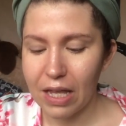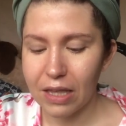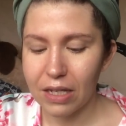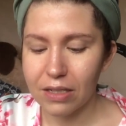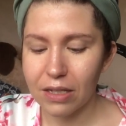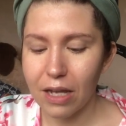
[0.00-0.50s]

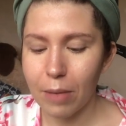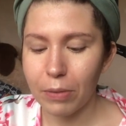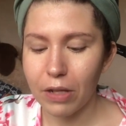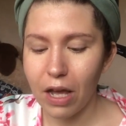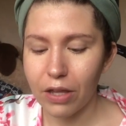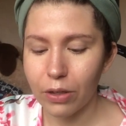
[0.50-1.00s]
There's a
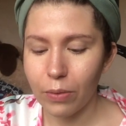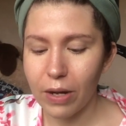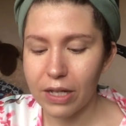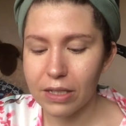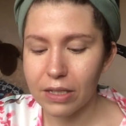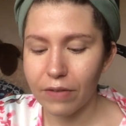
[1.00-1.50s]
couple other
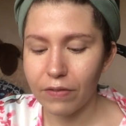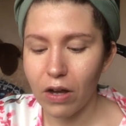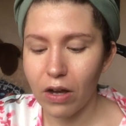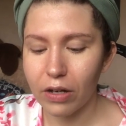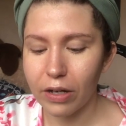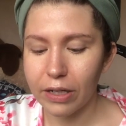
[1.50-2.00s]
ones I've
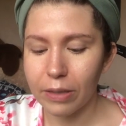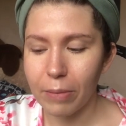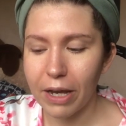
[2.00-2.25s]
got on